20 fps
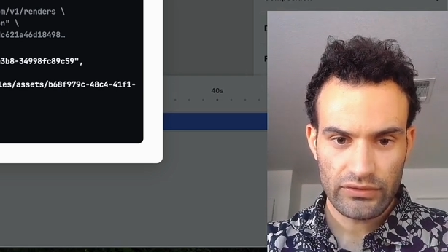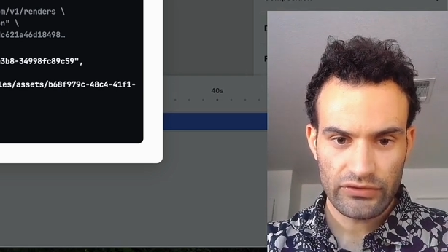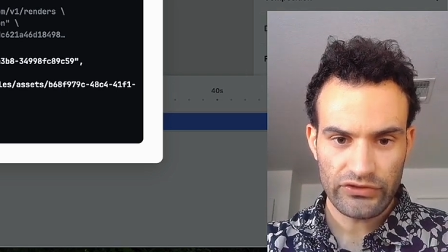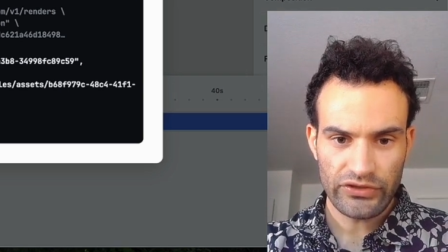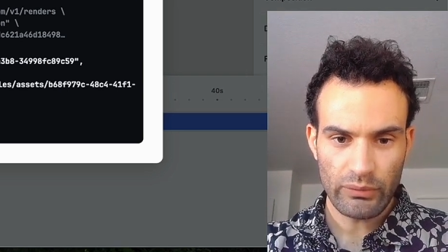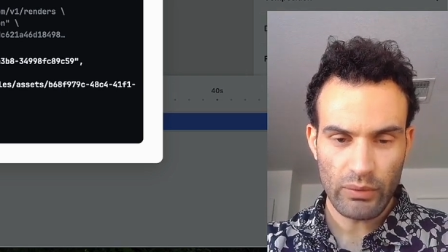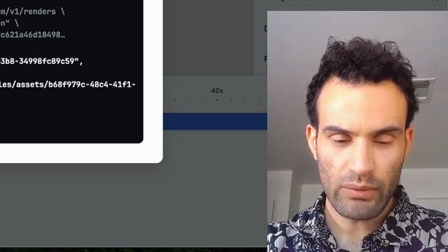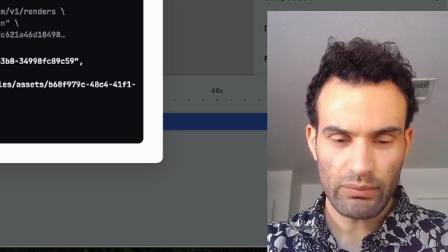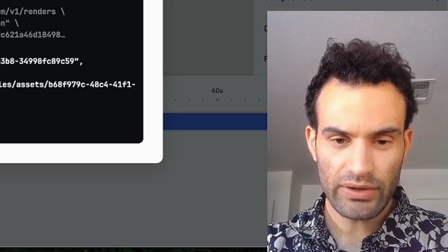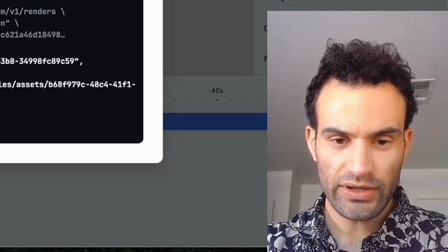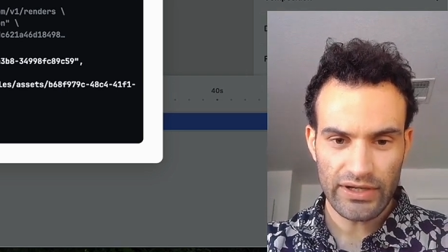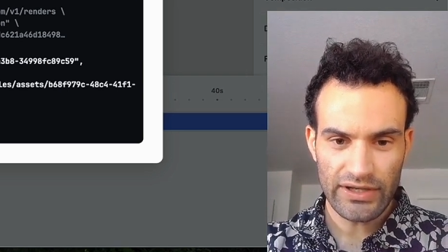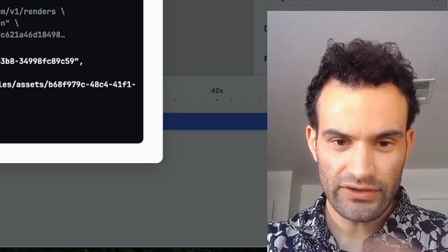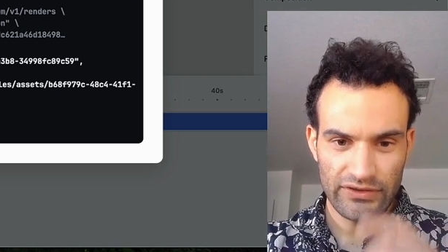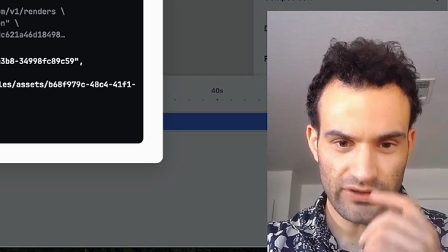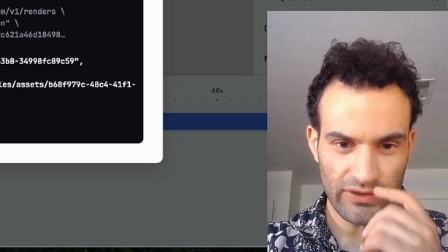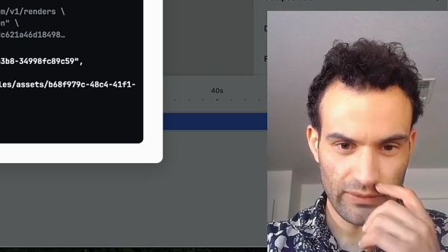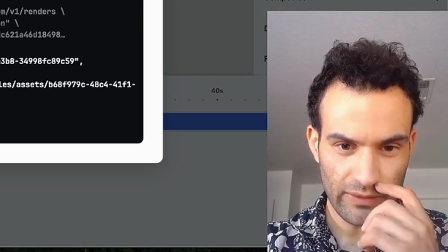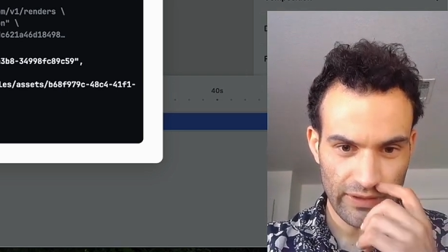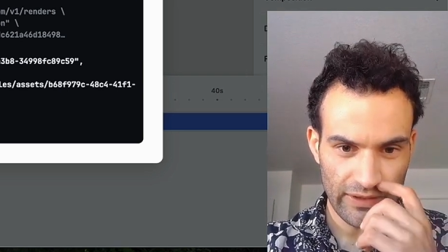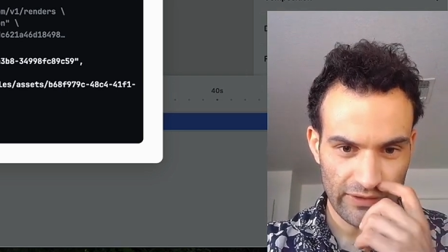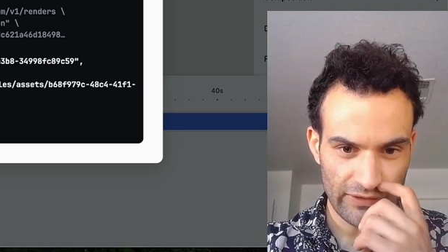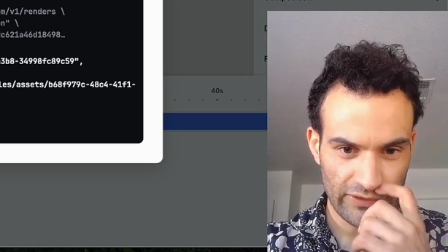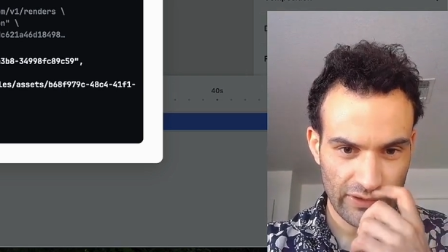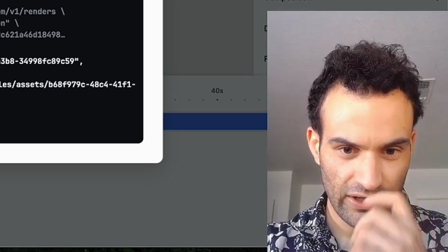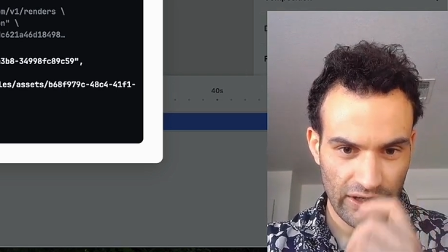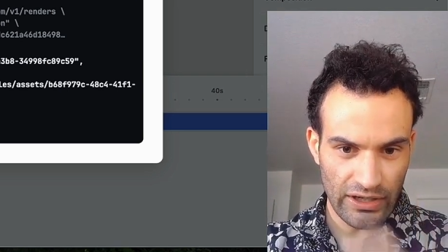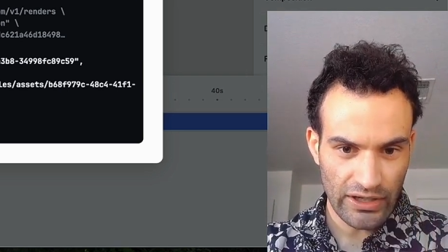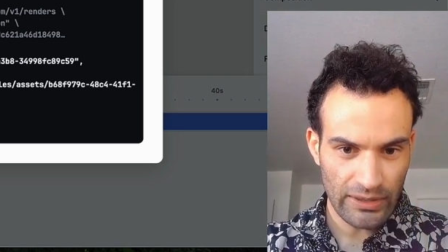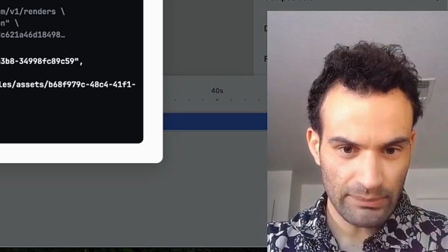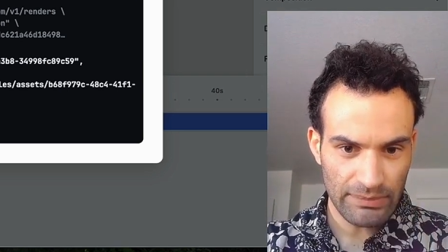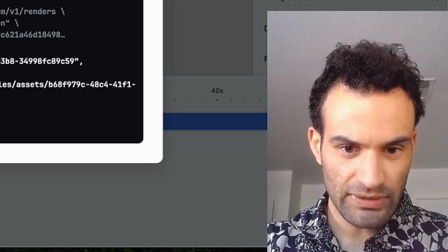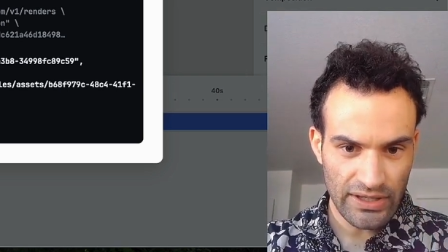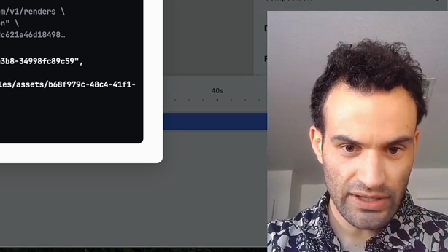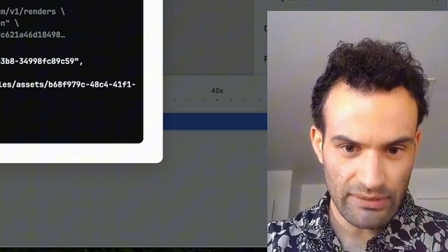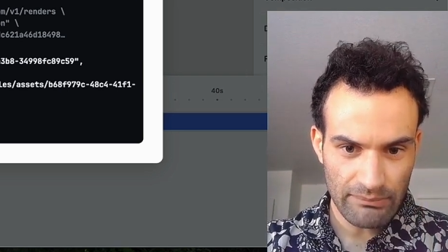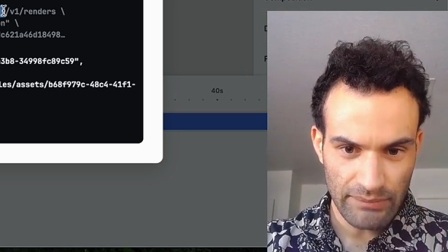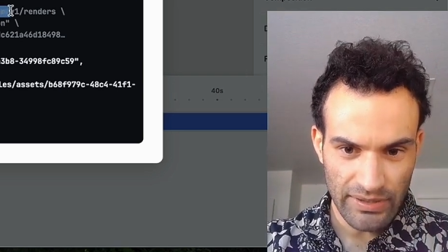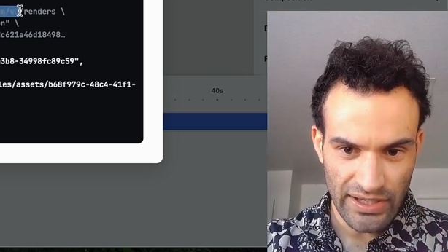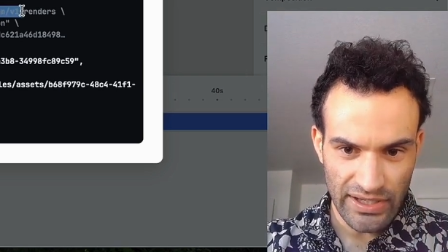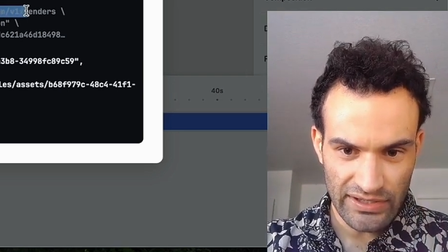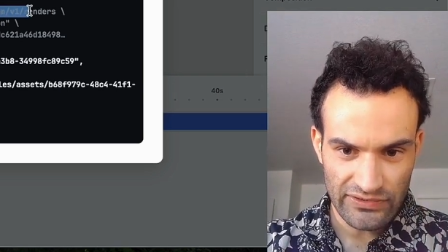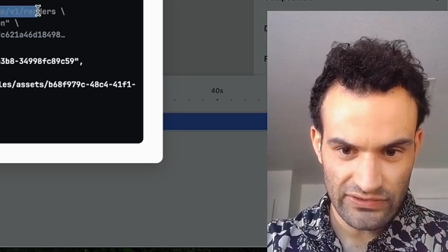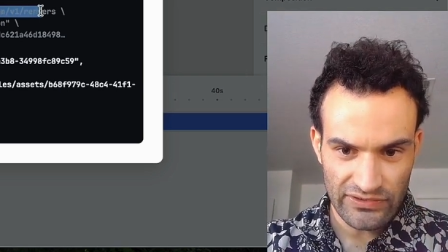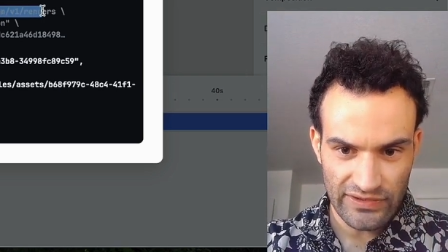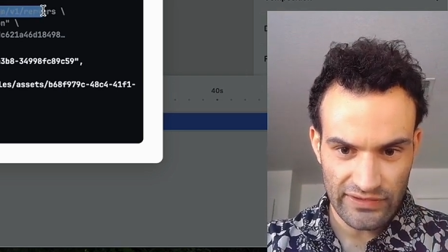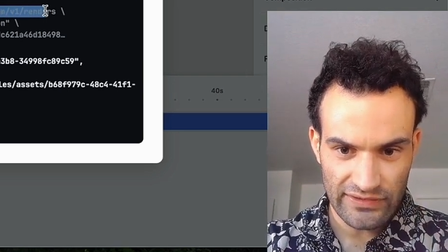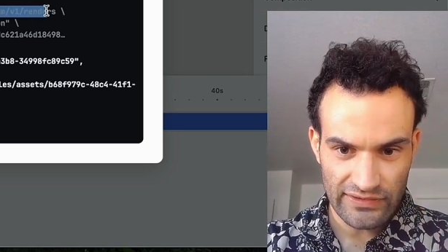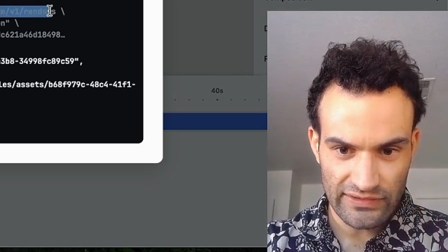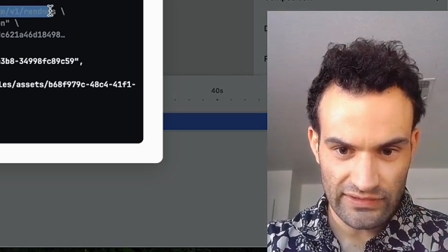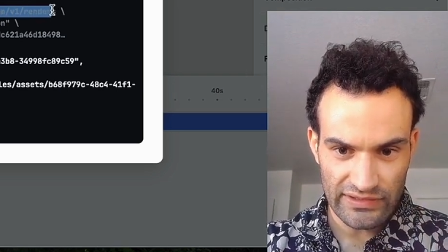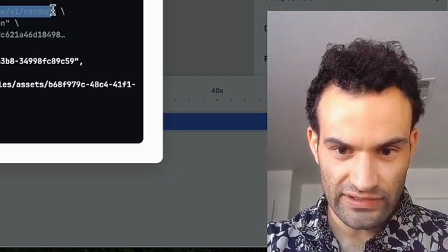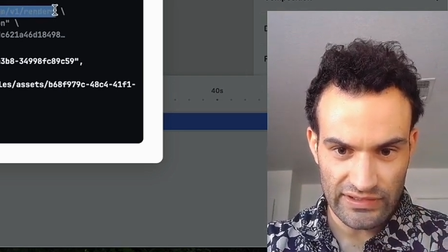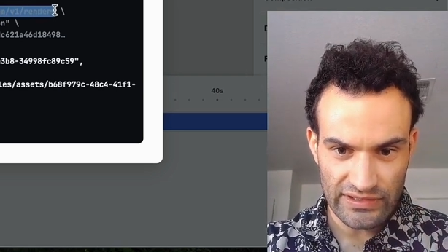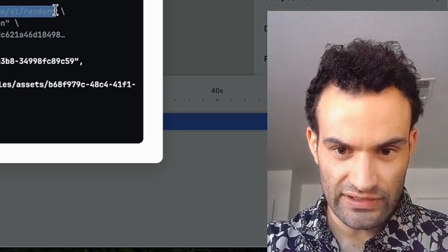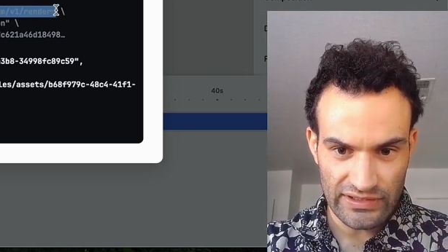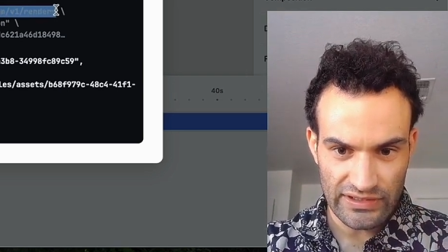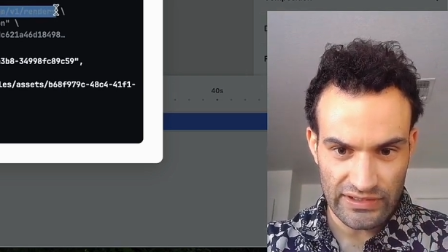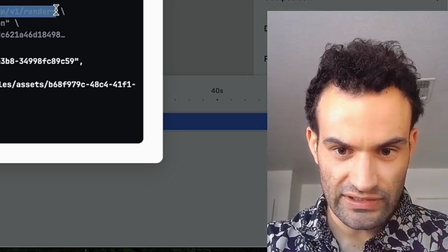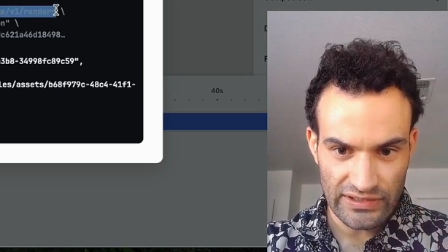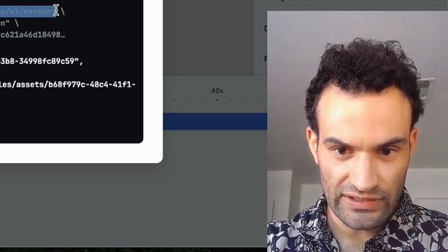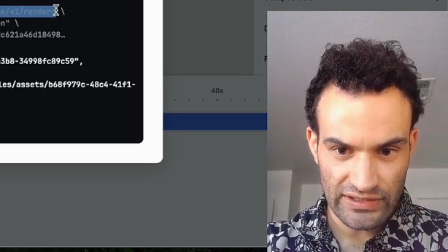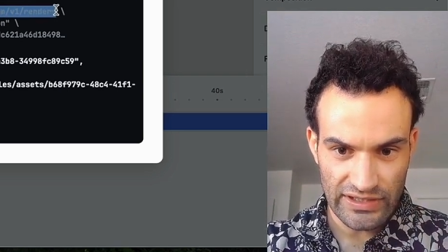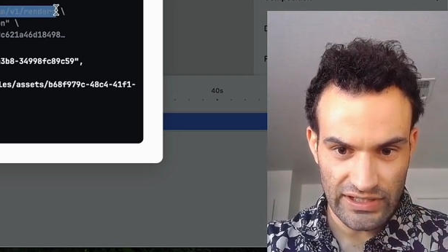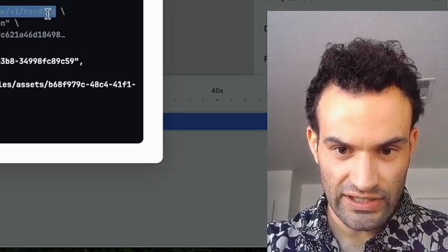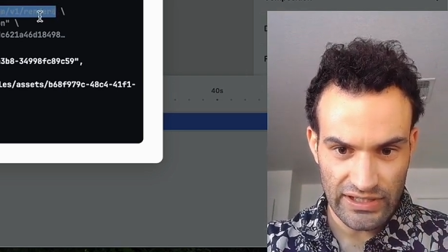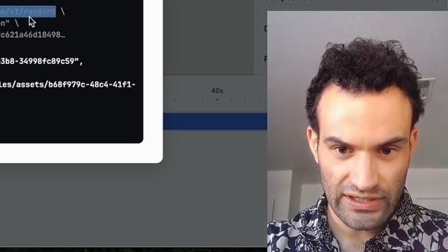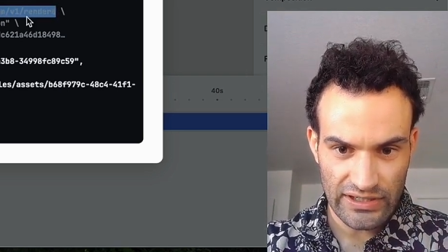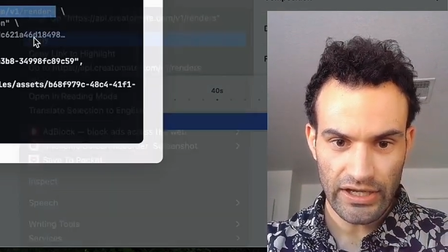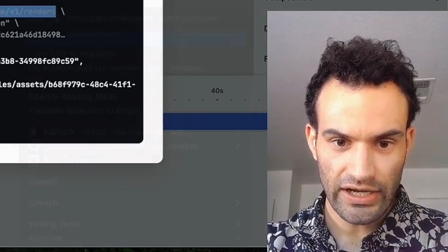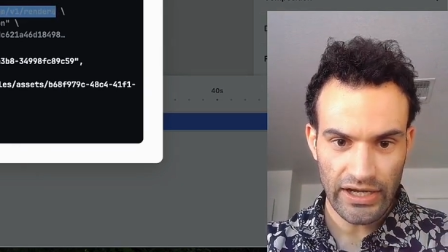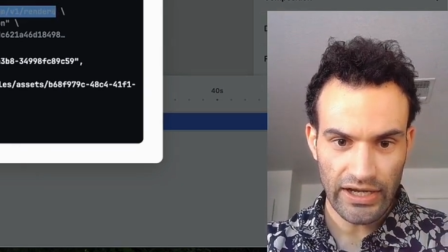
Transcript: So what we're going to do is copy and paste this link.